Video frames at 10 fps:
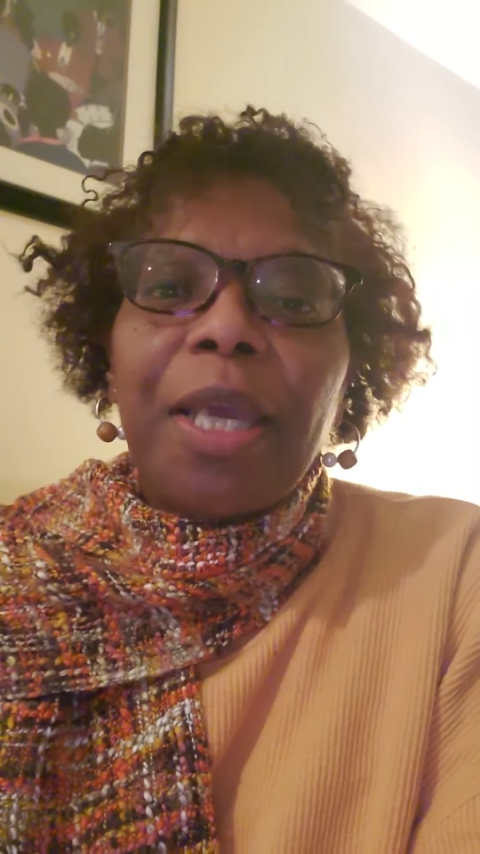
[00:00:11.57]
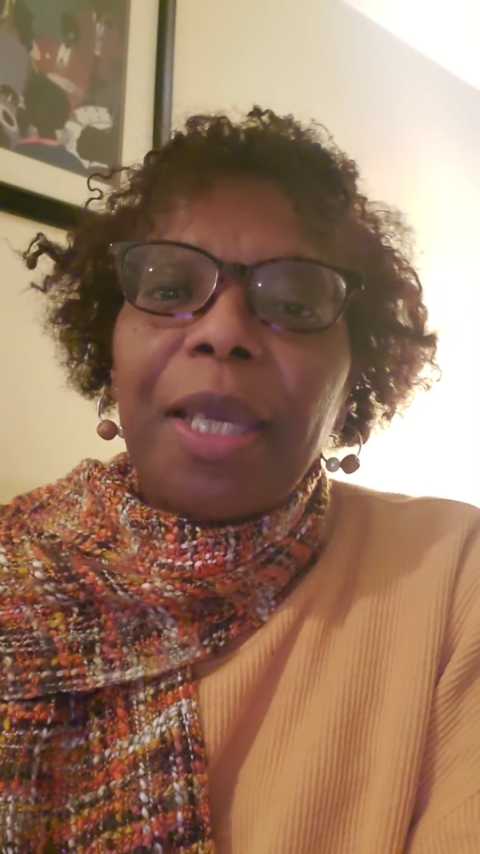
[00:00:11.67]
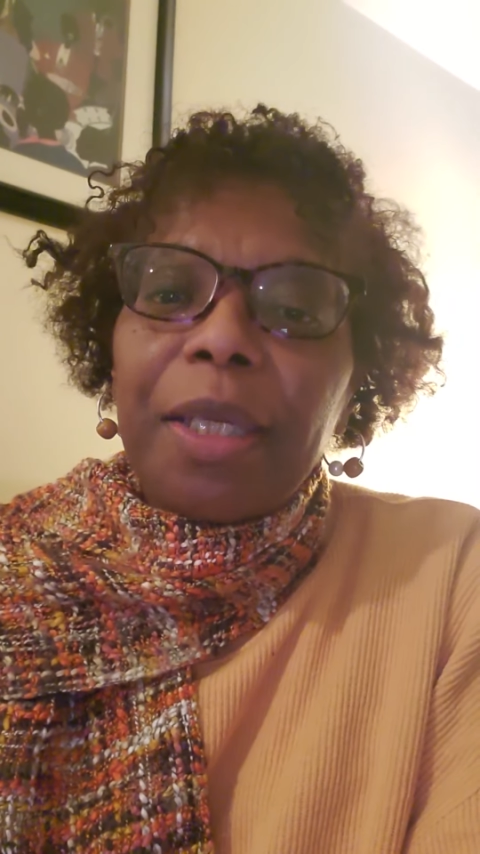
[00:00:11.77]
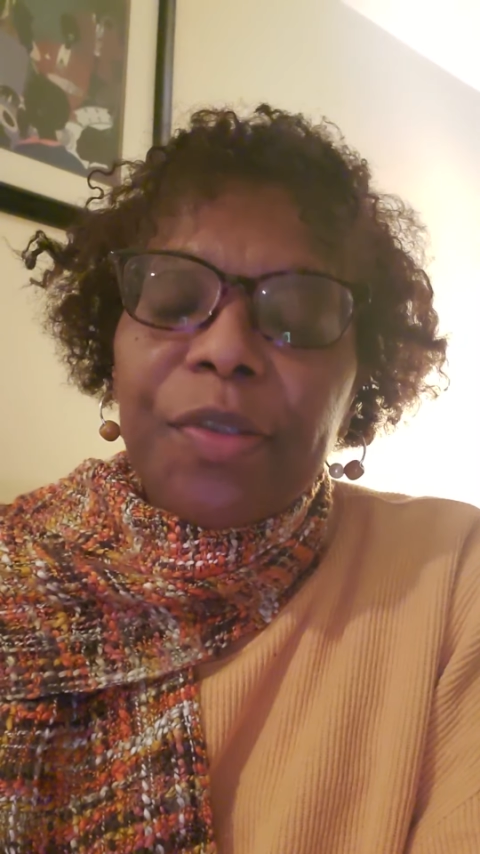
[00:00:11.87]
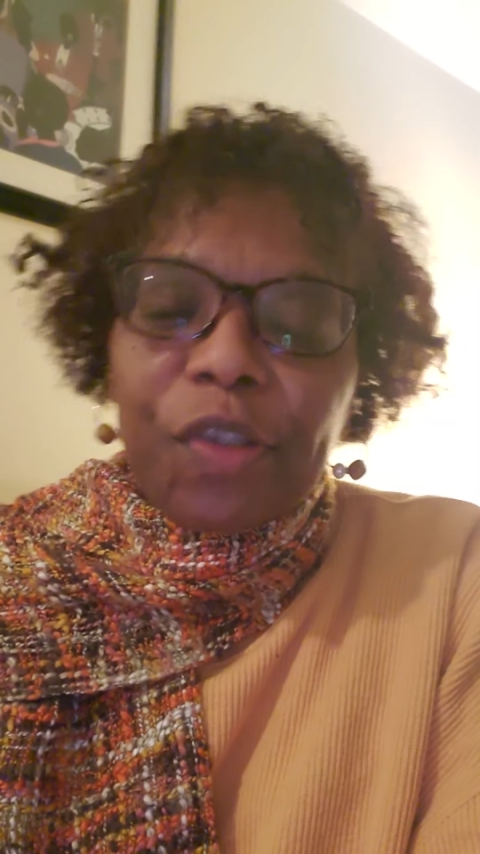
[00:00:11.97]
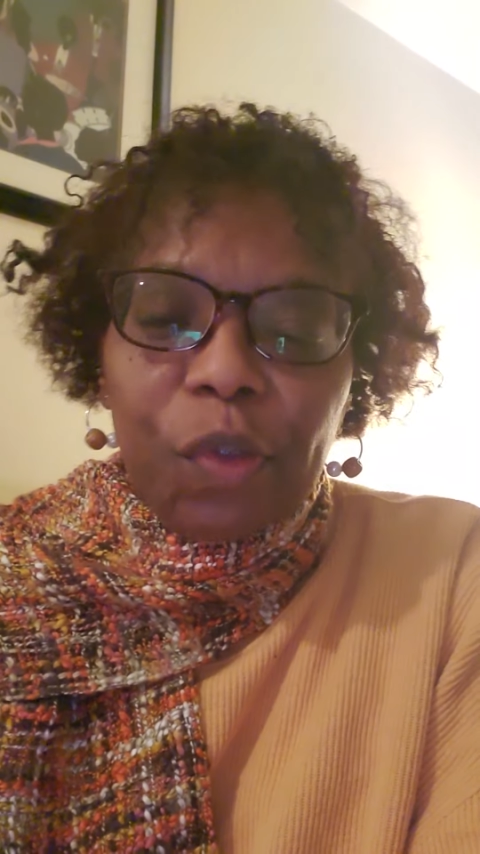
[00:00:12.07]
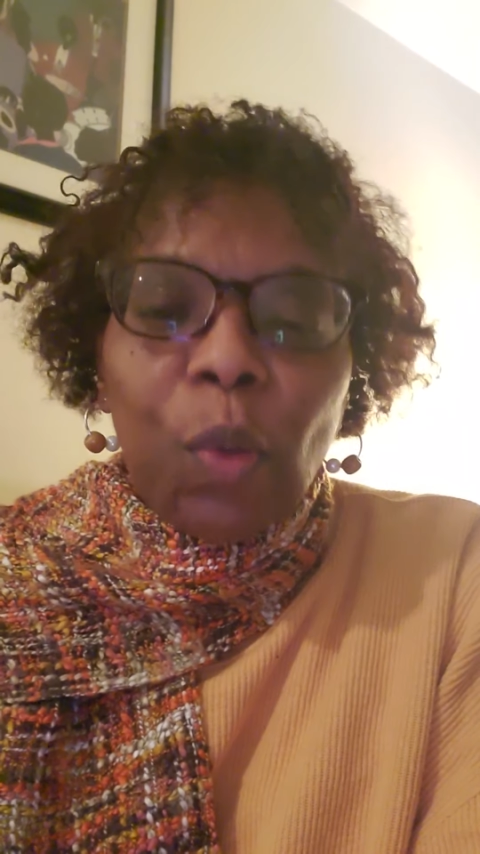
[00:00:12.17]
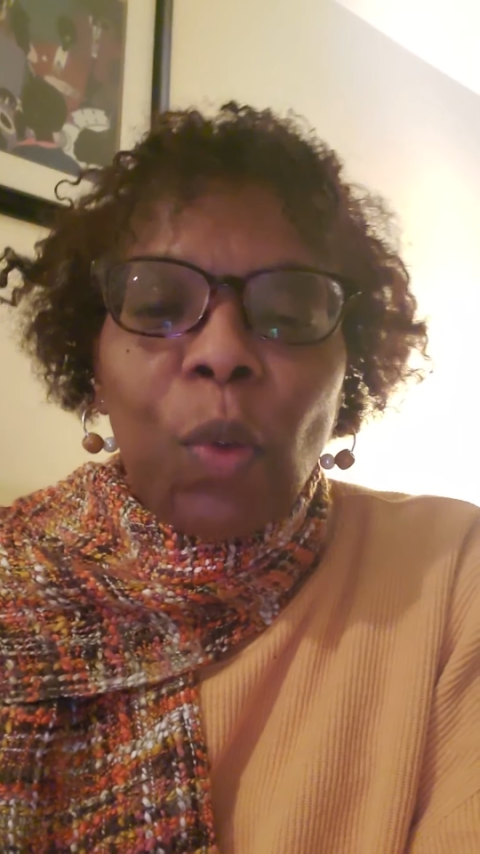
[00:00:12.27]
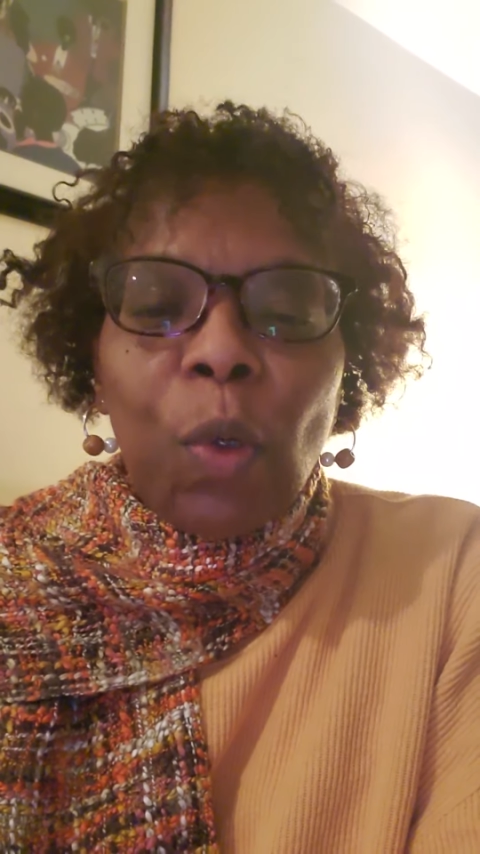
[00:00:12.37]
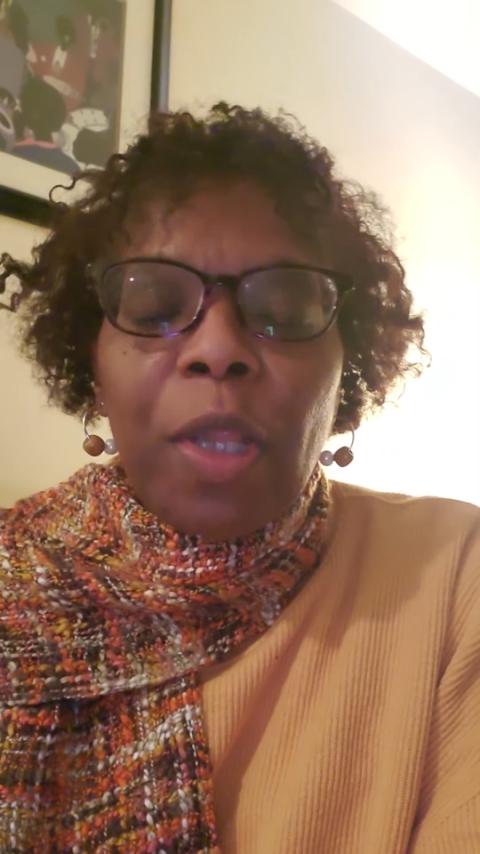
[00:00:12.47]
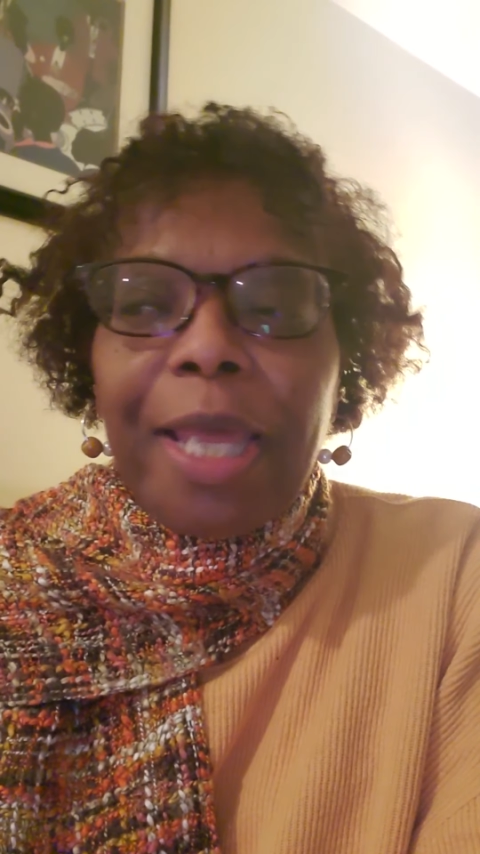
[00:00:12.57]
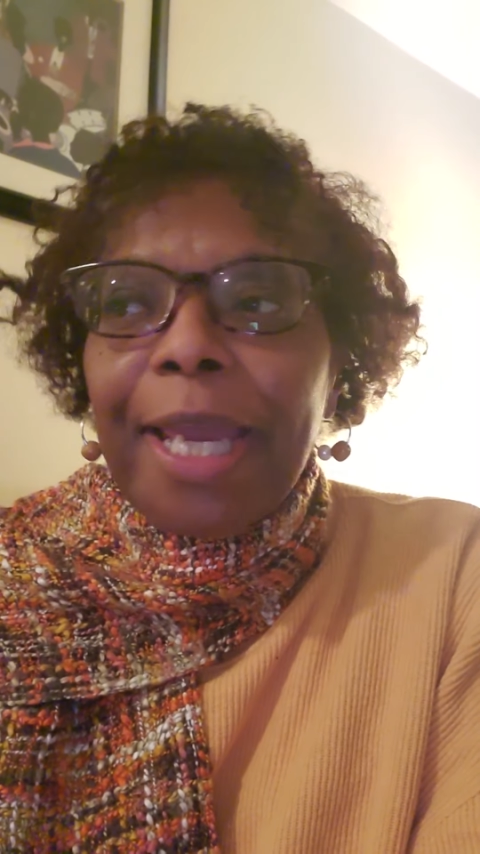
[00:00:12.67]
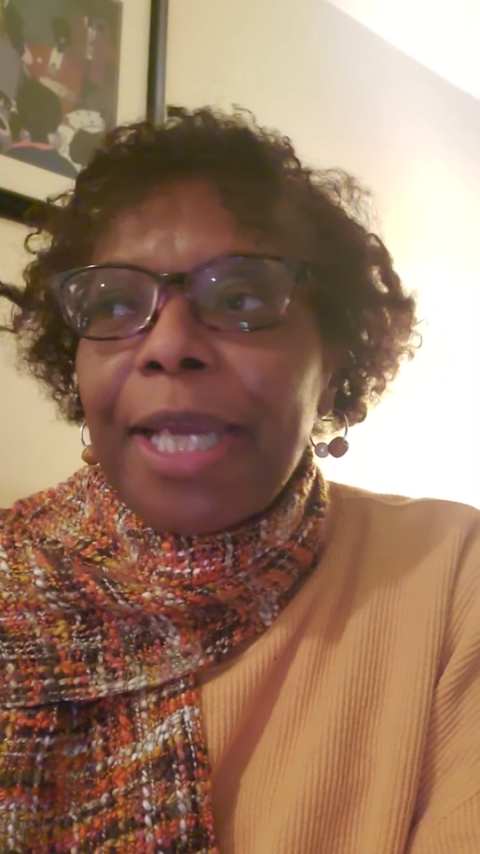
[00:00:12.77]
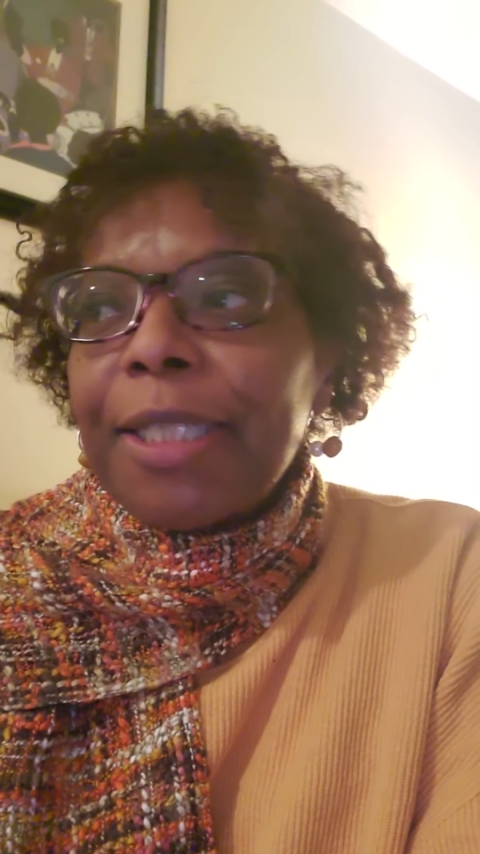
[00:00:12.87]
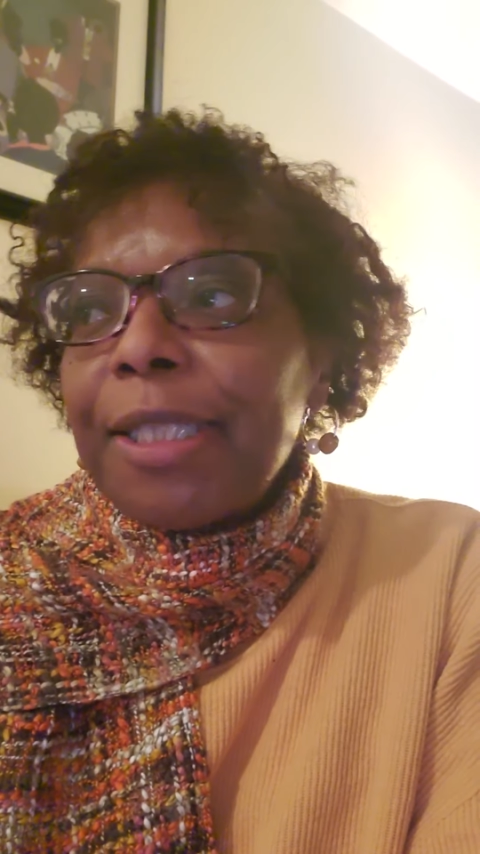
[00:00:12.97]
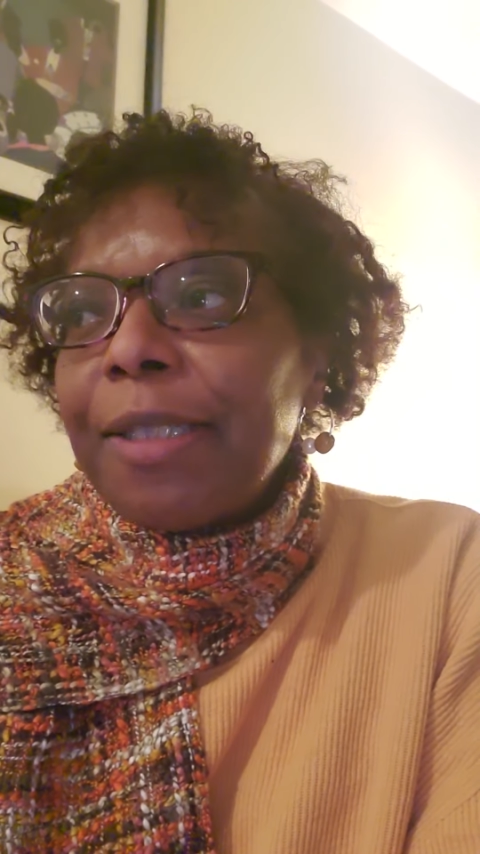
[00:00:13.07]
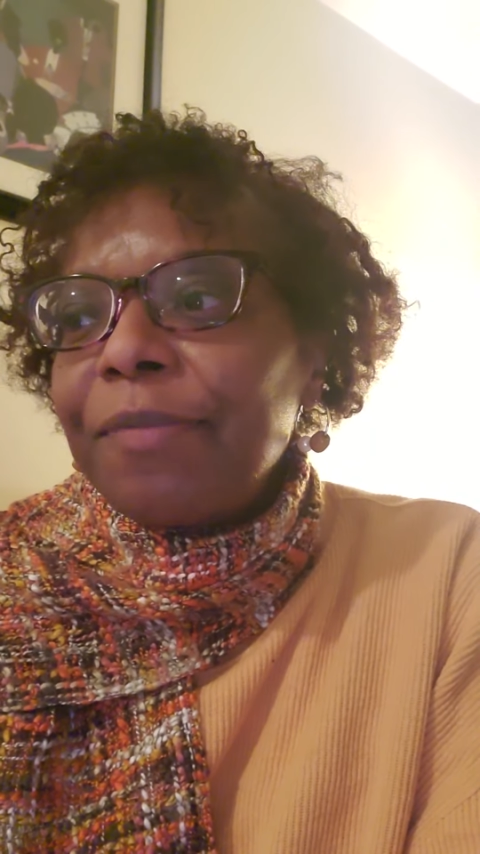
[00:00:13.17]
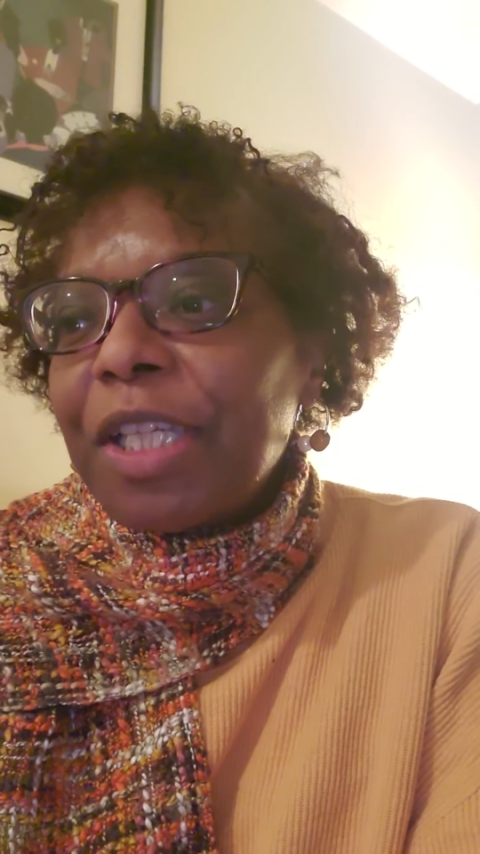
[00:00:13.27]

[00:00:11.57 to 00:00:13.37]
in school and um,